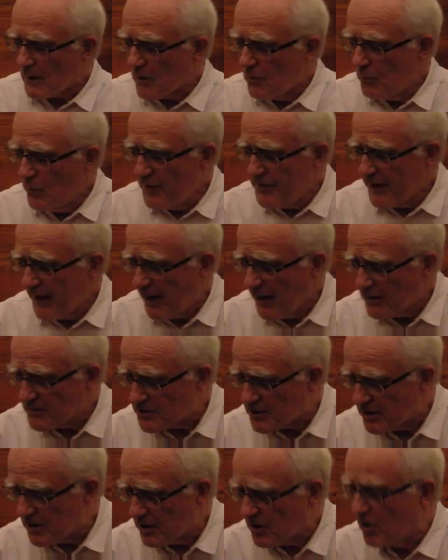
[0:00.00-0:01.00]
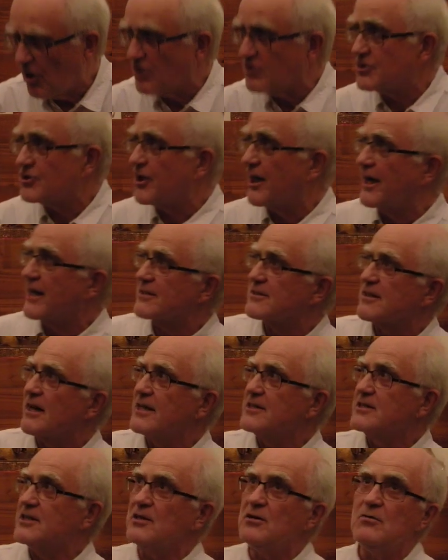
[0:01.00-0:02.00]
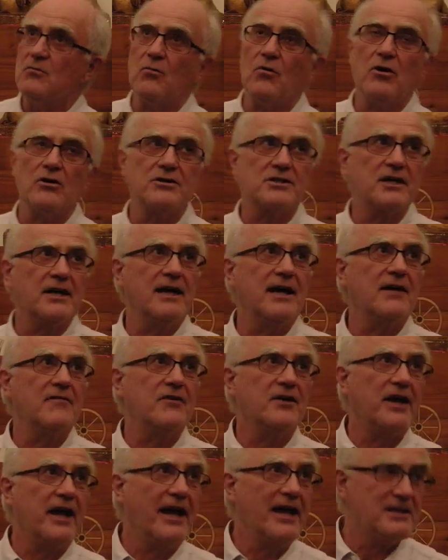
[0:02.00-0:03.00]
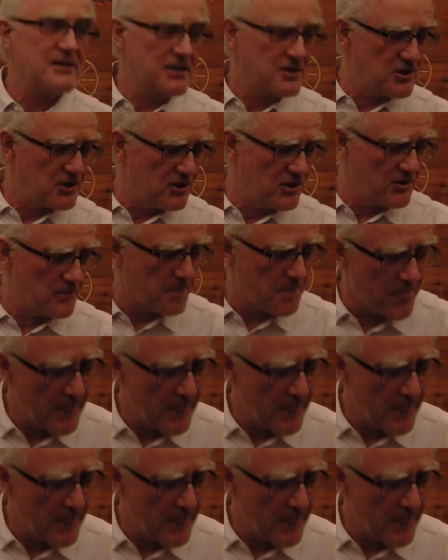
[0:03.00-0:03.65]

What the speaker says: without a contract. I didn't want to have an editor